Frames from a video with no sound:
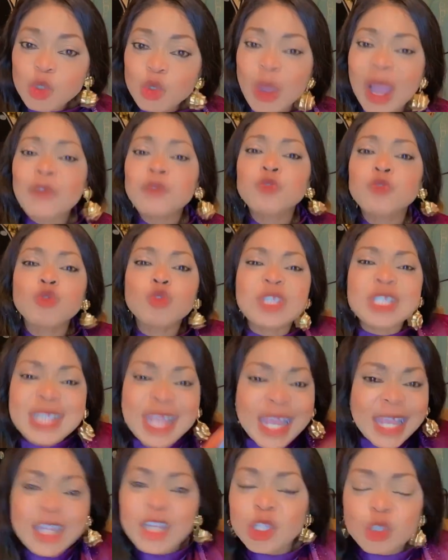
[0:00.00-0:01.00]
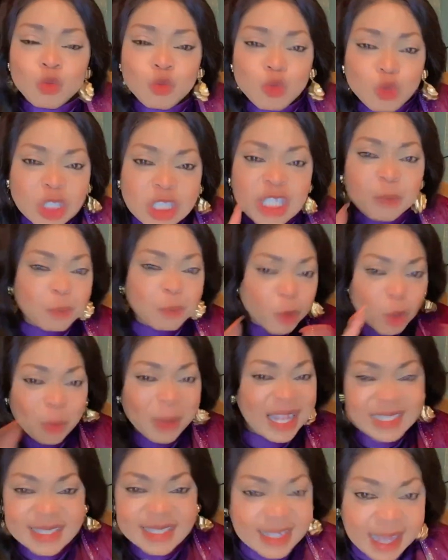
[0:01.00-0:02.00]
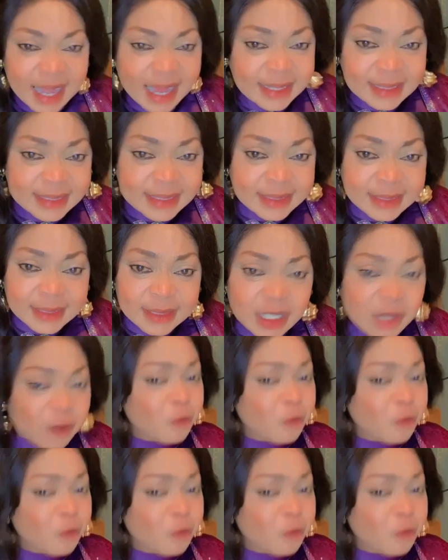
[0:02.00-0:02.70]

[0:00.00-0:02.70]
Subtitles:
You have to say it diplomatically.